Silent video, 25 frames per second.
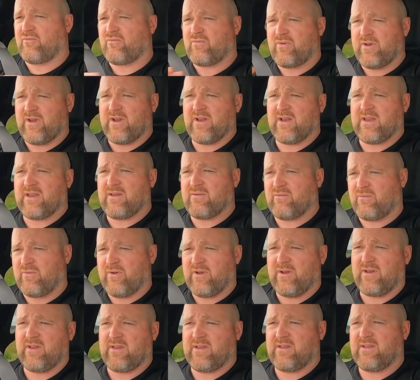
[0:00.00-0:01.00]
really,
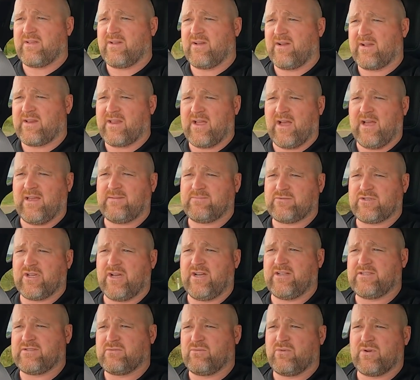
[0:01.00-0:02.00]
really a game
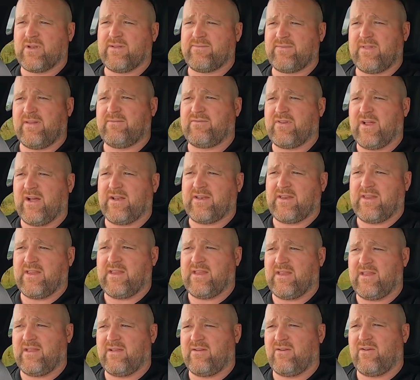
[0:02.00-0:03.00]
changer. Whatever they've done
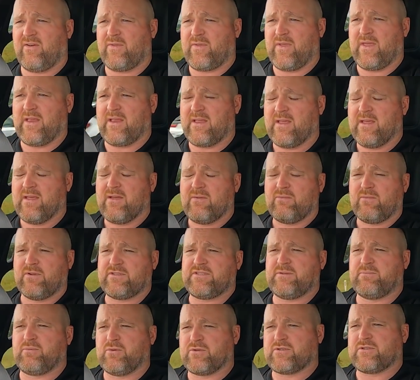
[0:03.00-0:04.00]
here, I think
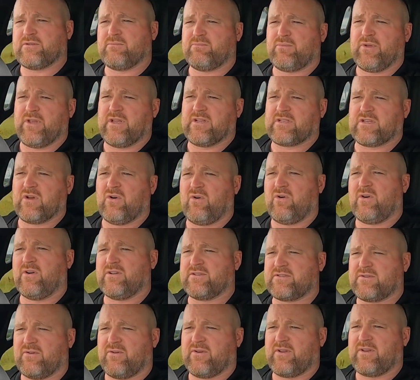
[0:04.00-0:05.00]
once you put some bigger
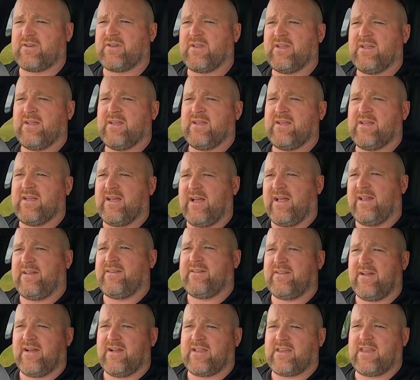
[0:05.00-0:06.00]
tyres on it
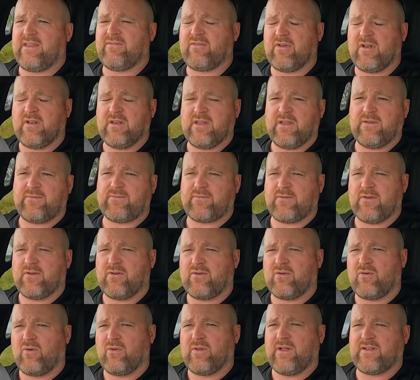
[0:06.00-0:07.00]
and give it a lift
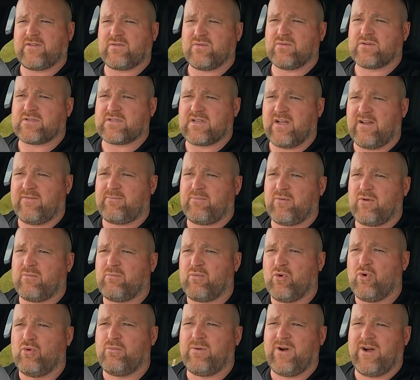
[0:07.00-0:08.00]
and all that sort of stuff, put a
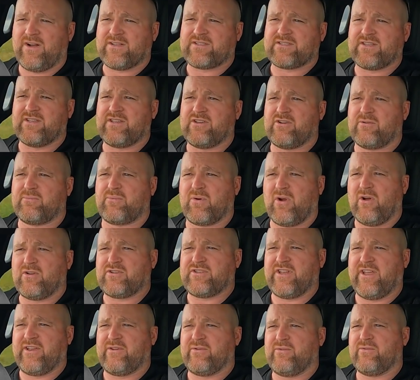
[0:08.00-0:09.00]
bull bar so your
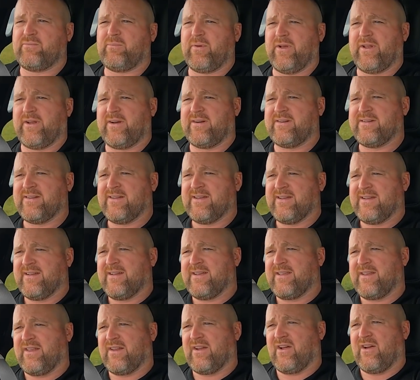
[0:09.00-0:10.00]
approach angle's better,
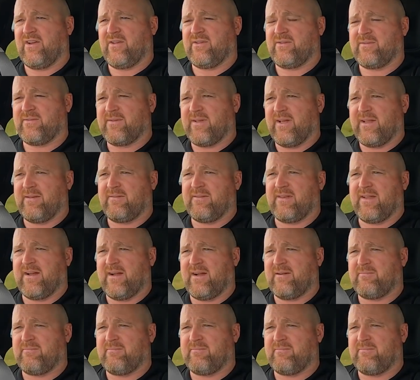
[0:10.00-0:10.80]
you know, and